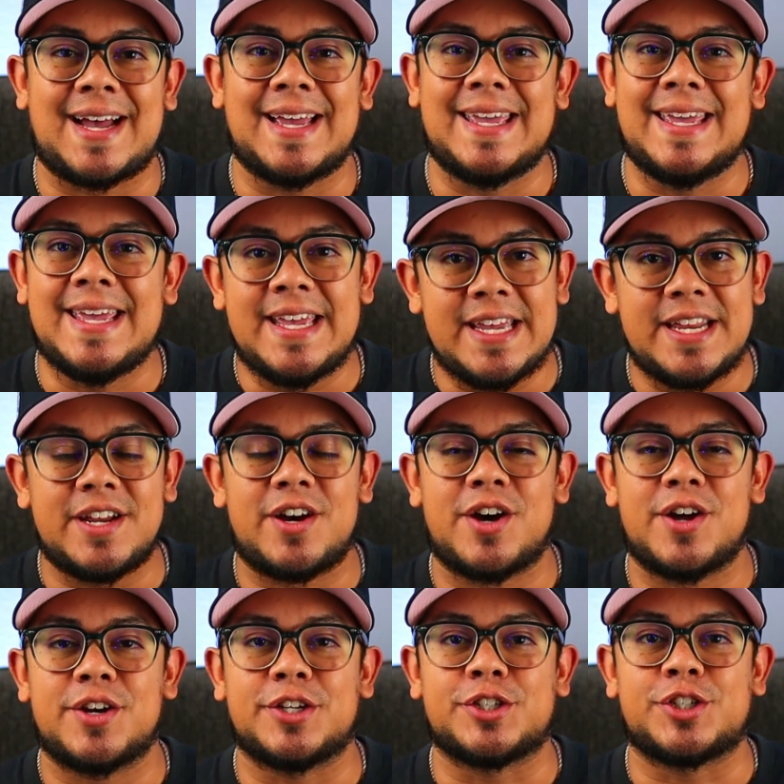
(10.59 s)
I hit
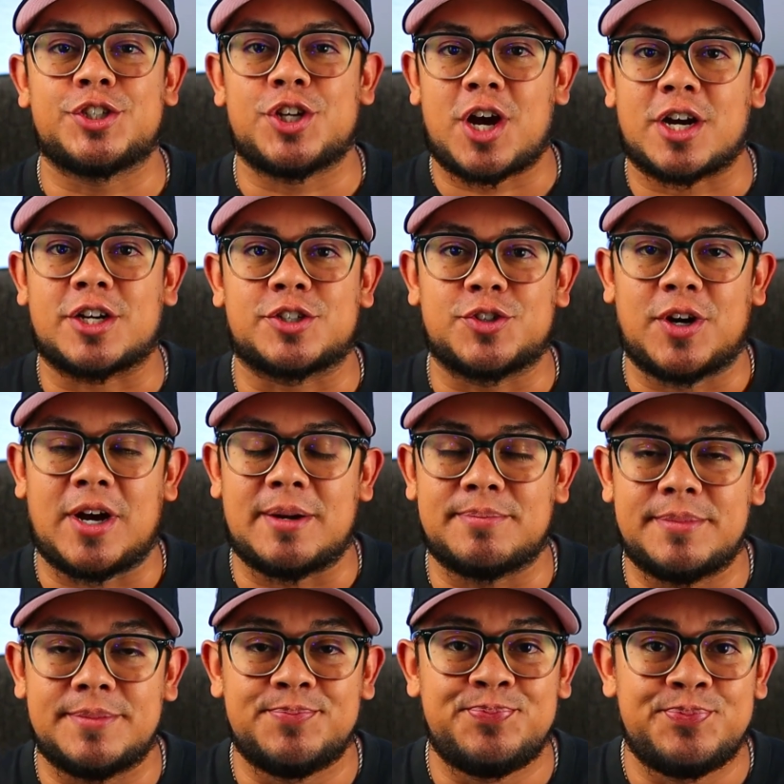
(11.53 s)
on a shock
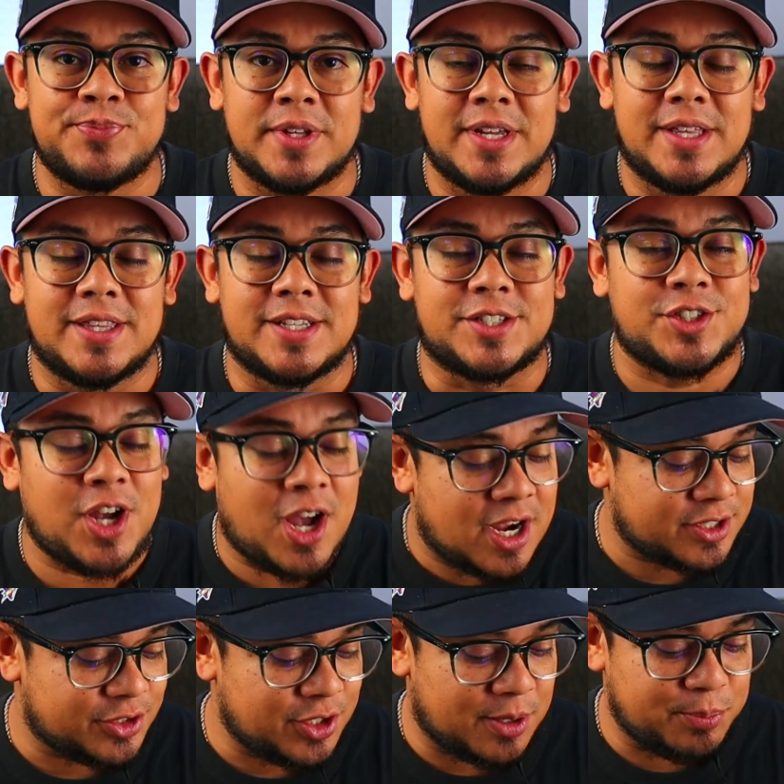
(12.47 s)
drop. The
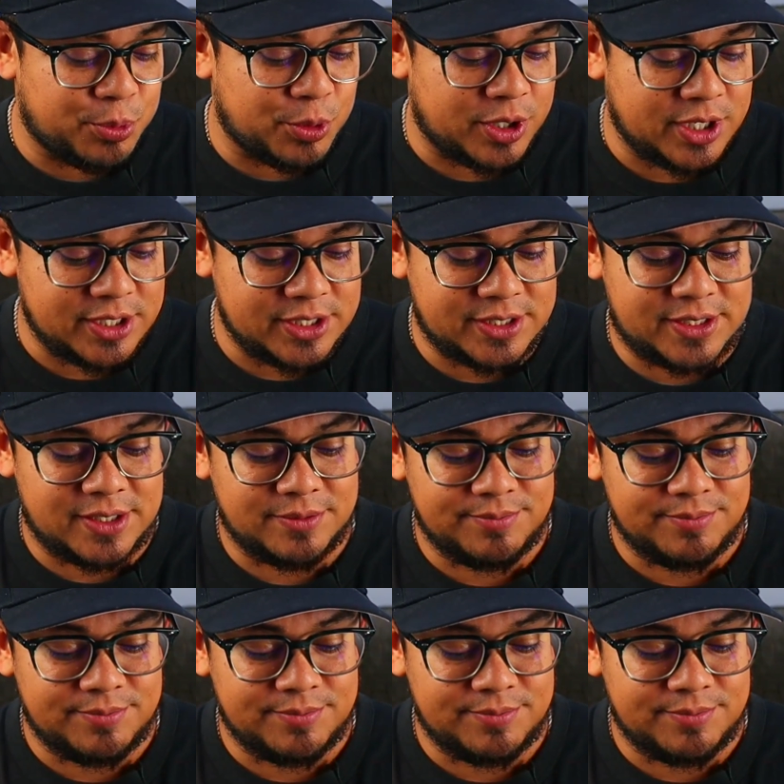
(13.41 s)
shock drop was,